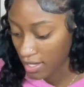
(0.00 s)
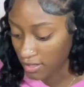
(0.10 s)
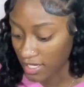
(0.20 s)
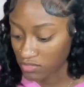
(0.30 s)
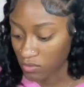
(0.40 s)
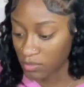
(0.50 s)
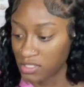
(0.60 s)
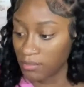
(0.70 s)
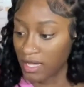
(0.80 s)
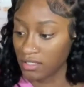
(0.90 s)
That's what
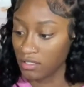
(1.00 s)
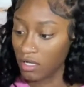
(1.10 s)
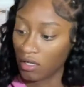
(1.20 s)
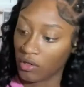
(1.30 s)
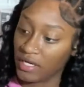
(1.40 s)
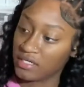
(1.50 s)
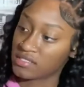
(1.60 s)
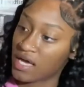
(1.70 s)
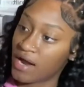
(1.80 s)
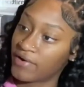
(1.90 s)
in my little, oh, and the side